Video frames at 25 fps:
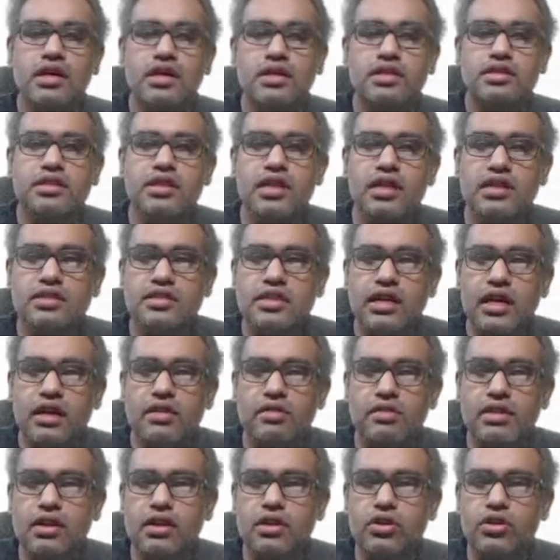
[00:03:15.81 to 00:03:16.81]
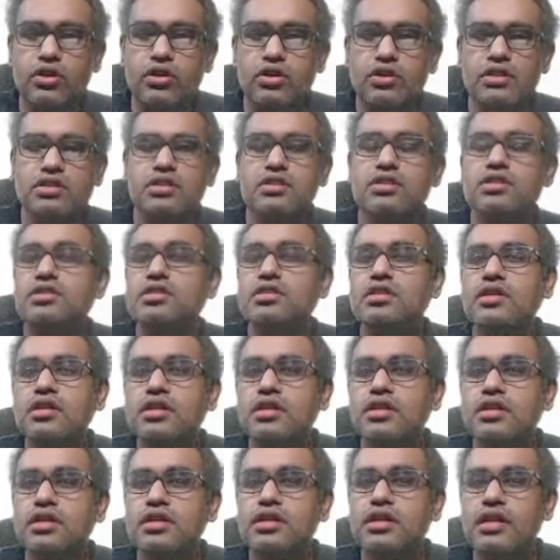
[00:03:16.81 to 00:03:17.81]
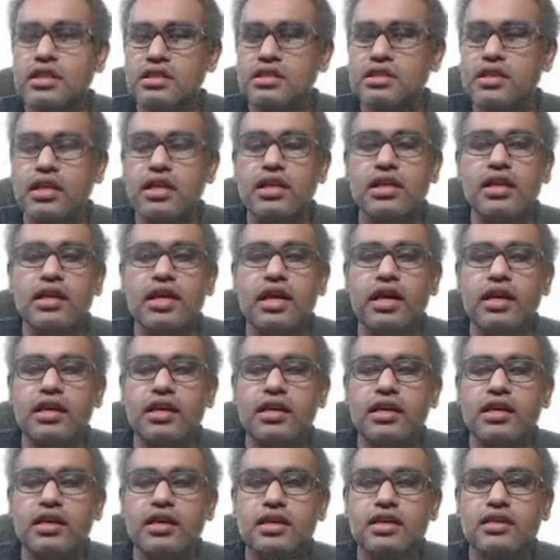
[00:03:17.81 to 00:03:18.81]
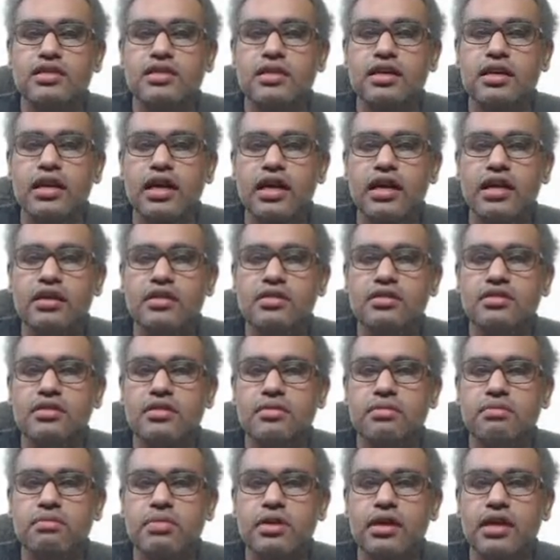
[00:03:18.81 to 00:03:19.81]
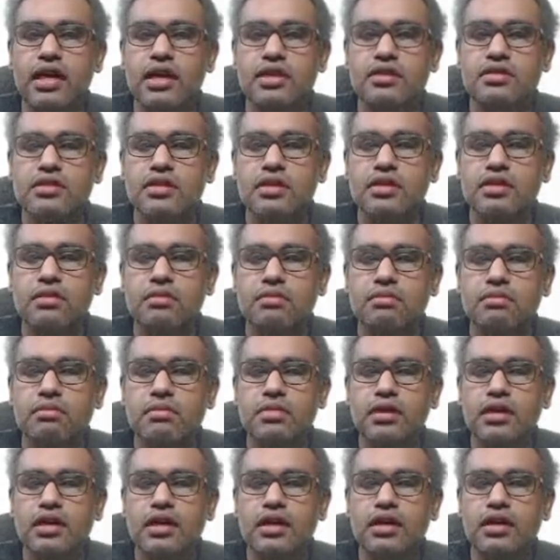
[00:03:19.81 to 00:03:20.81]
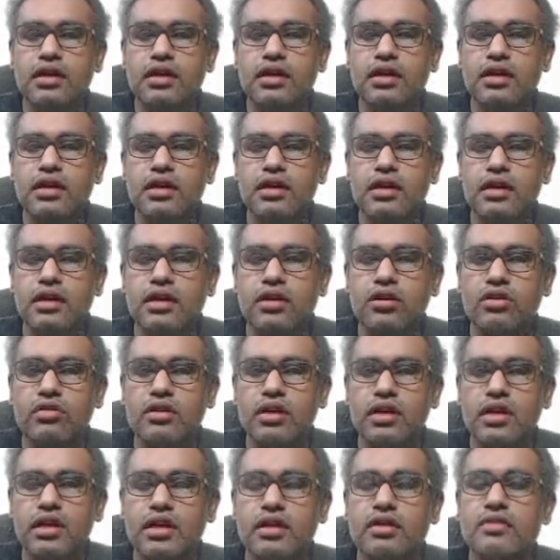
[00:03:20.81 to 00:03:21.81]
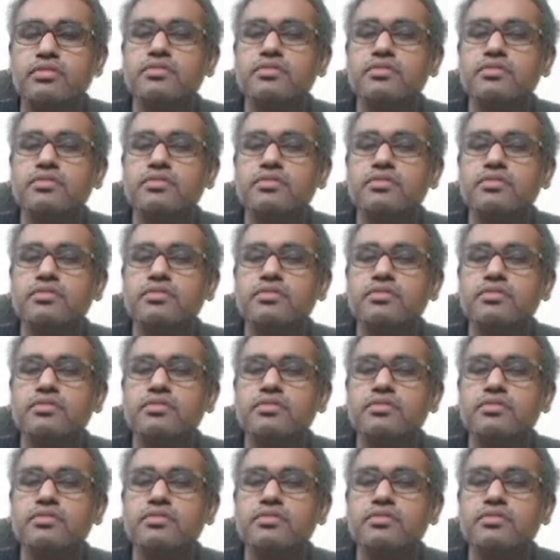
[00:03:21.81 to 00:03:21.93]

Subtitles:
C7 goes distally and it is like simple as the middle trunk over here.